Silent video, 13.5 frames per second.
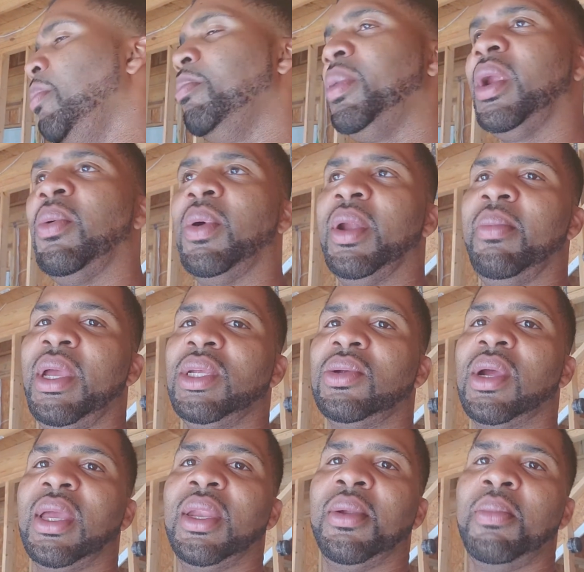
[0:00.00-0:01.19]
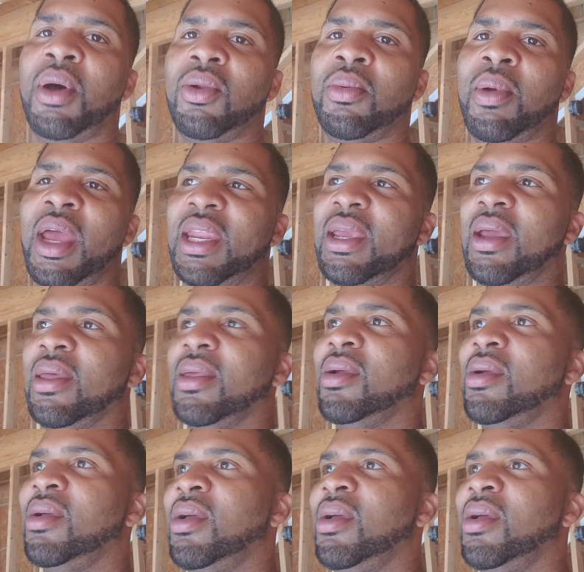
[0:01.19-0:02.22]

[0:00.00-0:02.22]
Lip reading: but I want to make sure I get the motor back together.